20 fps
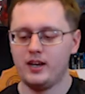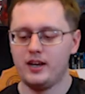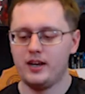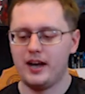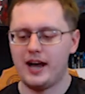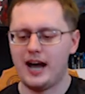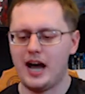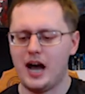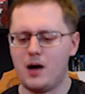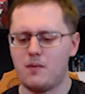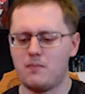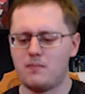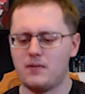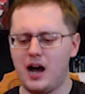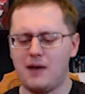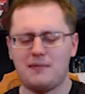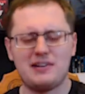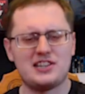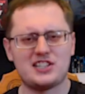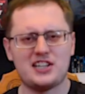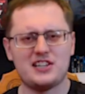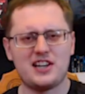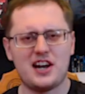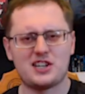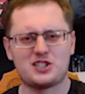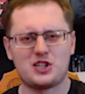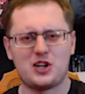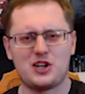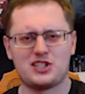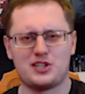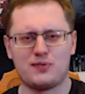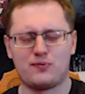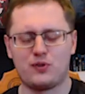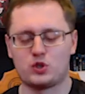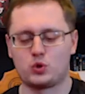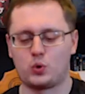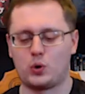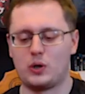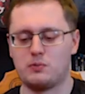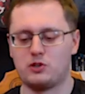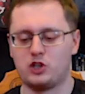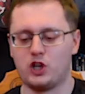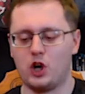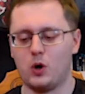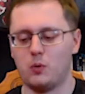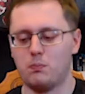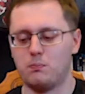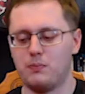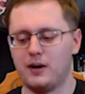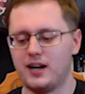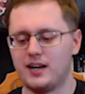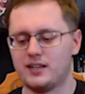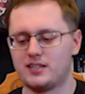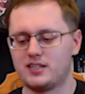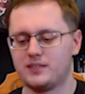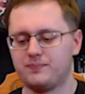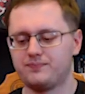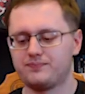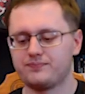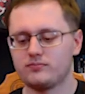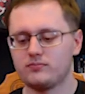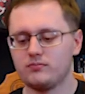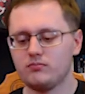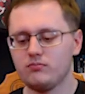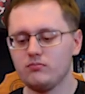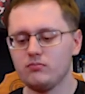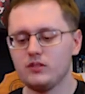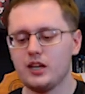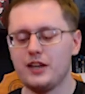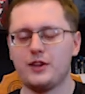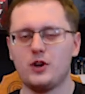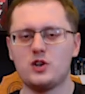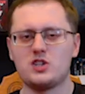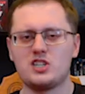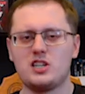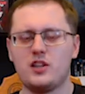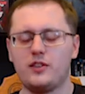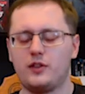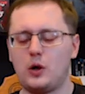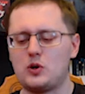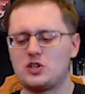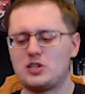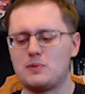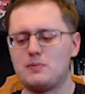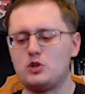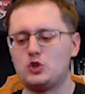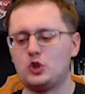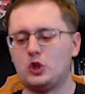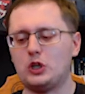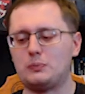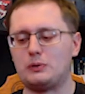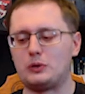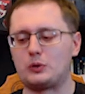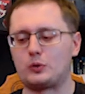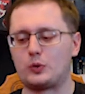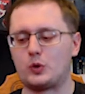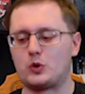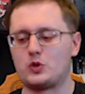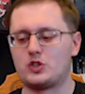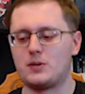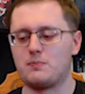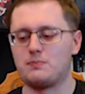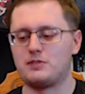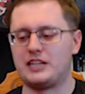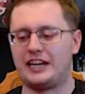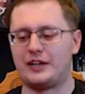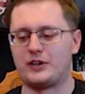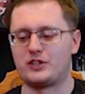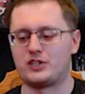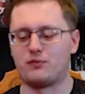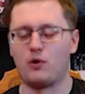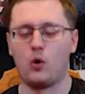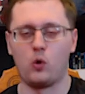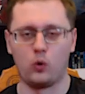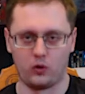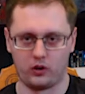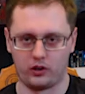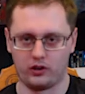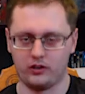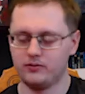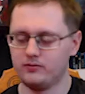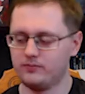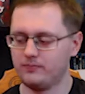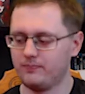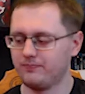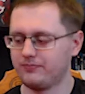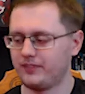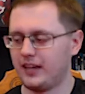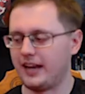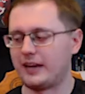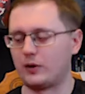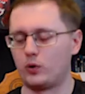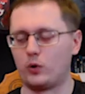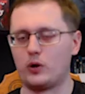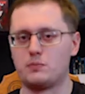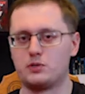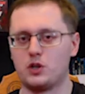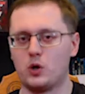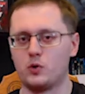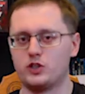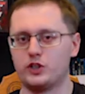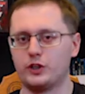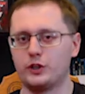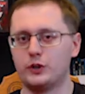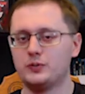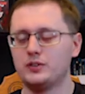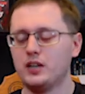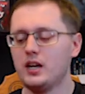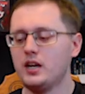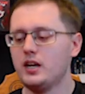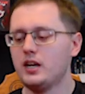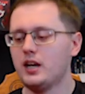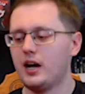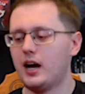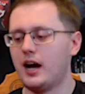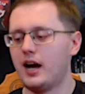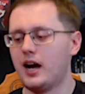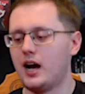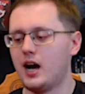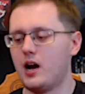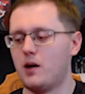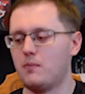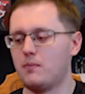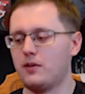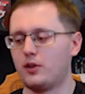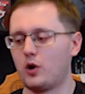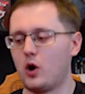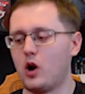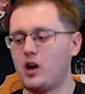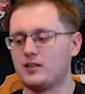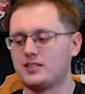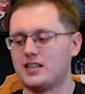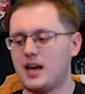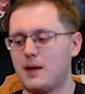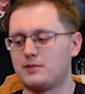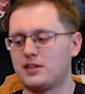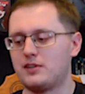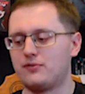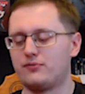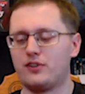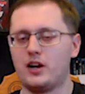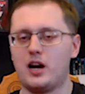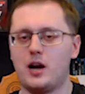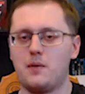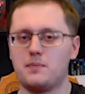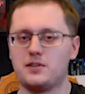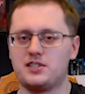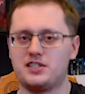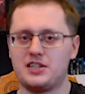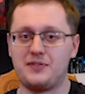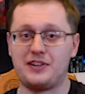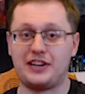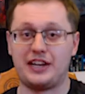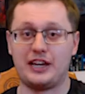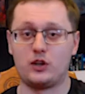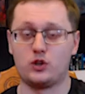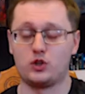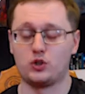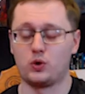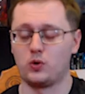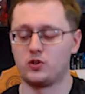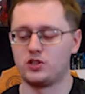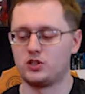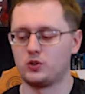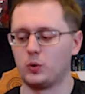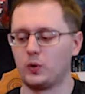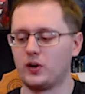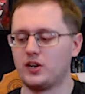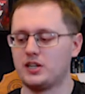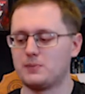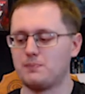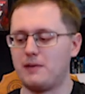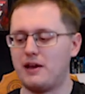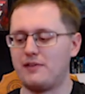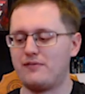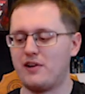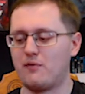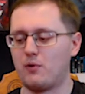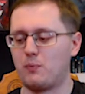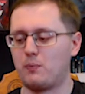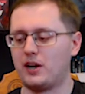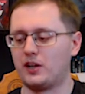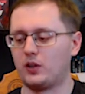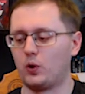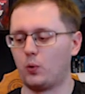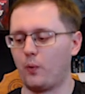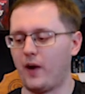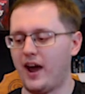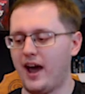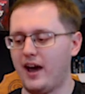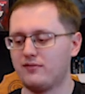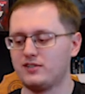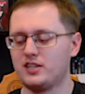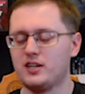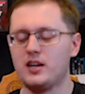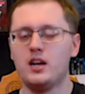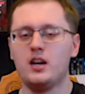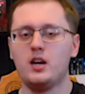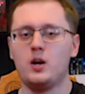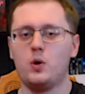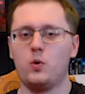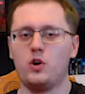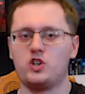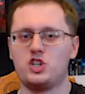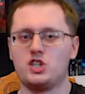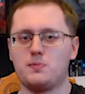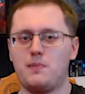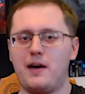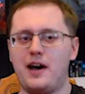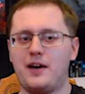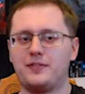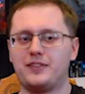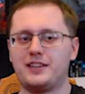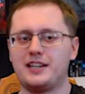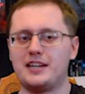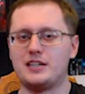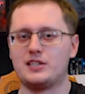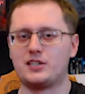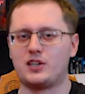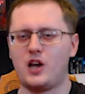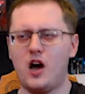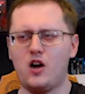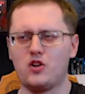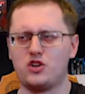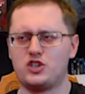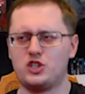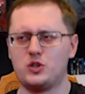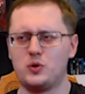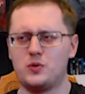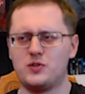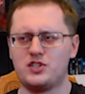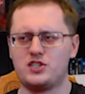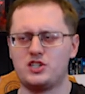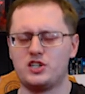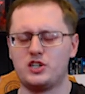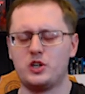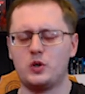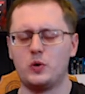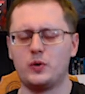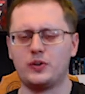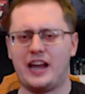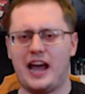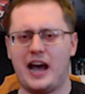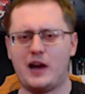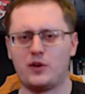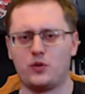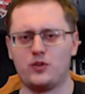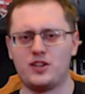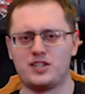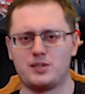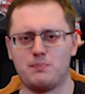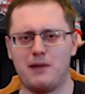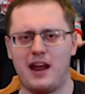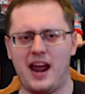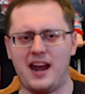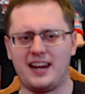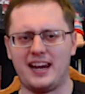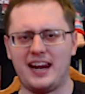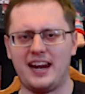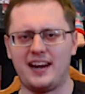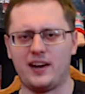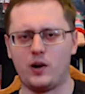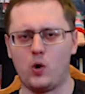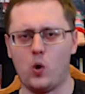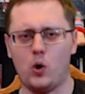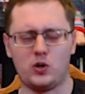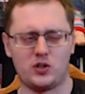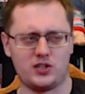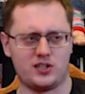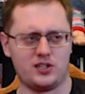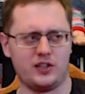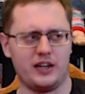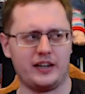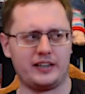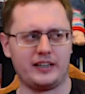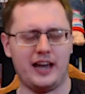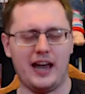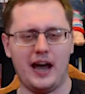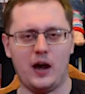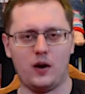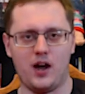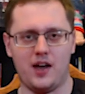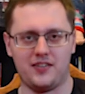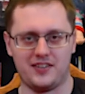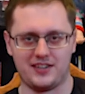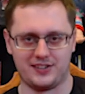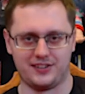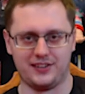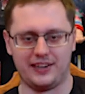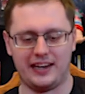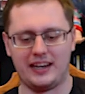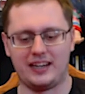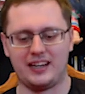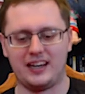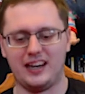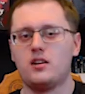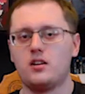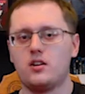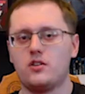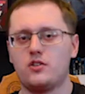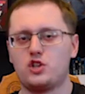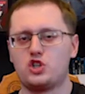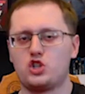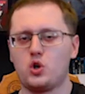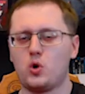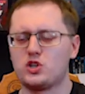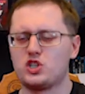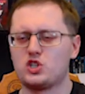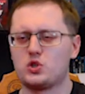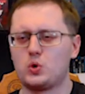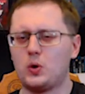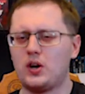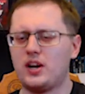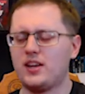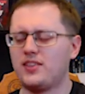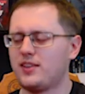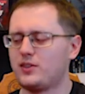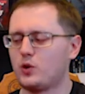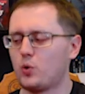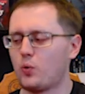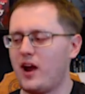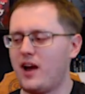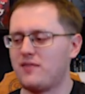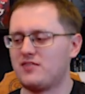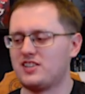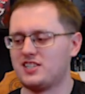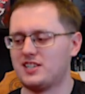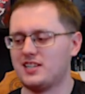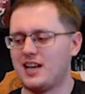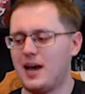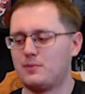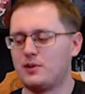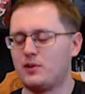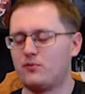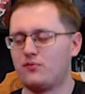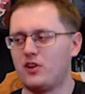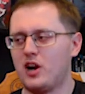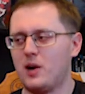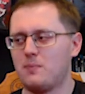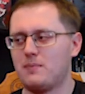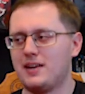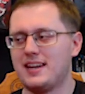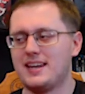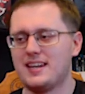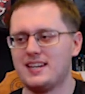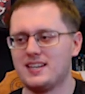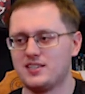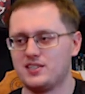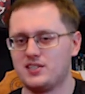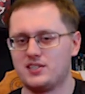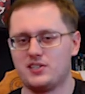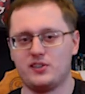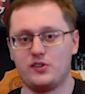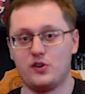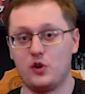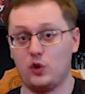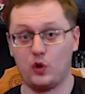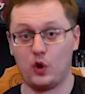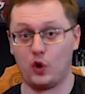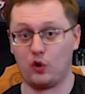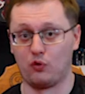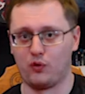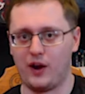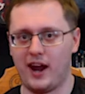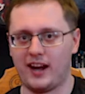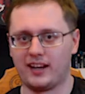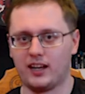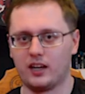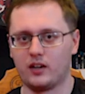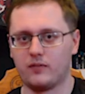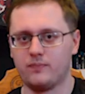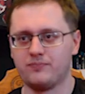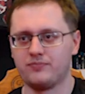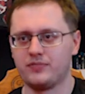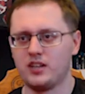Obviously not as good as the first Creepshow, but there are some enjoyable, gruesome tales of horror in Creepshow 2. They're all adapted from Stephen King's short stories, my favorite being The Raft, which is about these college students who encounter this man eating oil slick out on this lake. The short story that The Raft is adapted from is nerve-wracking.